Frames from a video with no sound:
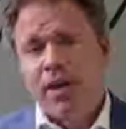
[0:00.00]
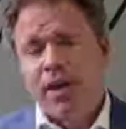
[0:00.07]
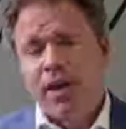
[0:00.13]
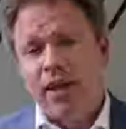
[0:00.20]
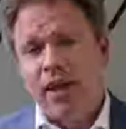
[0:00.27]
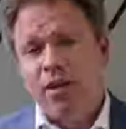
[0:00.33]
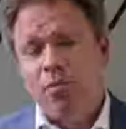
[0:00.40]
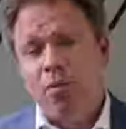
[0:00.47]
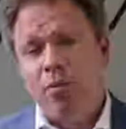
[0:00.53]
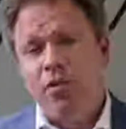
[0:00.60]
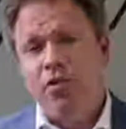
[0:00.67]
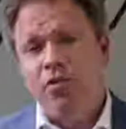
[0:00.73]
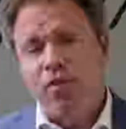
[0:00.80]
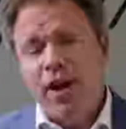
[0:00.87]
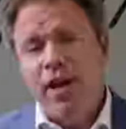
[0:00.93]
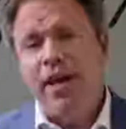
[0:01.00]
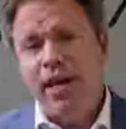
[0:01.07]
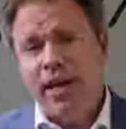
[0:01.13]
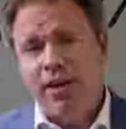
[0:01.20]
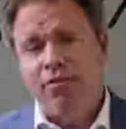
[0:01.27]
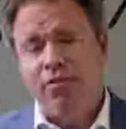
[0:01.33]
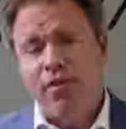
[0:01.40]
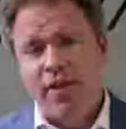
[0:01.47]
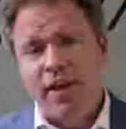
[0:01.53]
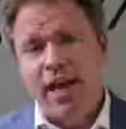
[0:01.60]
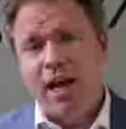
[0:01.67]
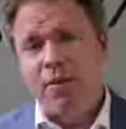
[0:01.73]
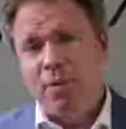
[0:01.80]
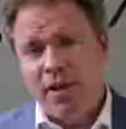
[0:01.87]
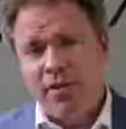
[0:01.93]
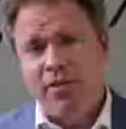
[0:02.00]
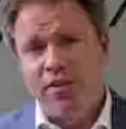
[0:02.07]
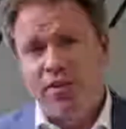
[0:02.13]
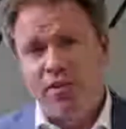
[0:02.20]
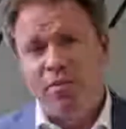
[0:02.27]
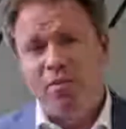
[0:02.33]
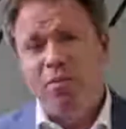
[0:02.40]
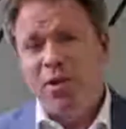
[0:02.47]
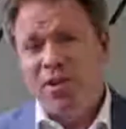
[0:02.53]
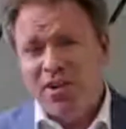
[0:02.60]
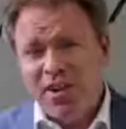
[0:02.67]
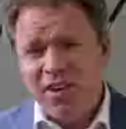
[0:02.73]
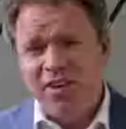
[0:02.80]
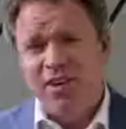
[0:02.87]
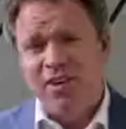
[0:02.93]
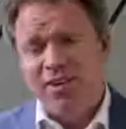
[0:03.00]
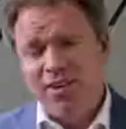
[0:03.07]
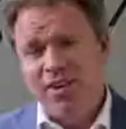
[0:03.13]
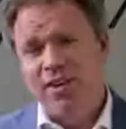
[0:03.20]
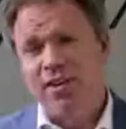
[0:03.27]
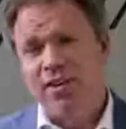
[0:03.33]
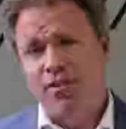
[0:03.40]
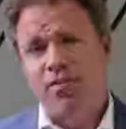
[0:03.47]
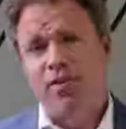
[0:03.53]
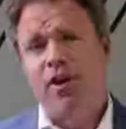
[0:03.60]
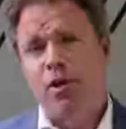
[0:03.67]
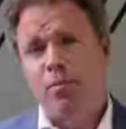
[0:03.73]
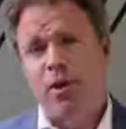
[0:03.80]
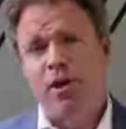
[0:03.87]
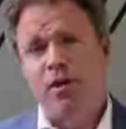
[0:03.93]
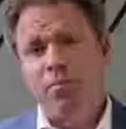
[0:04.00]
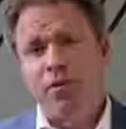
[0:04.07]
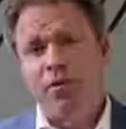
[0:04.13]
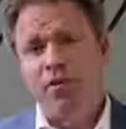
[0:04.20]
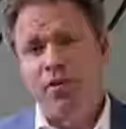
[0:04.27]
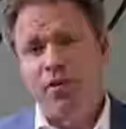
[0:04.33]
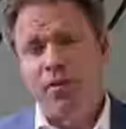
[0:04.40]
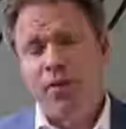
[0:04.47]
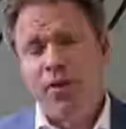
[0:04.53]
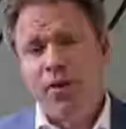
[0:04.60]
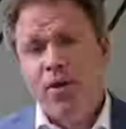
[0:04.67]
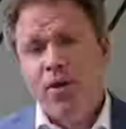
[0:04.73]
And what was striking for the Igarapé Institute when we started to look at this phenomena in Brazil